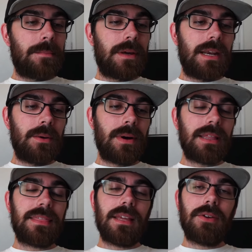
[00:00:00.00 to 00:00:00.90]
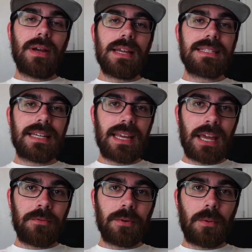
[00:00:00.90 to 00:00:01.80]
but anyway, thank you guys
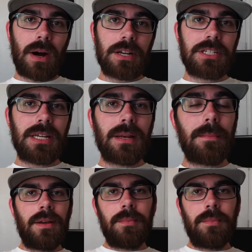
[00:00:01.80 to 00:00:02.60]
again for watching.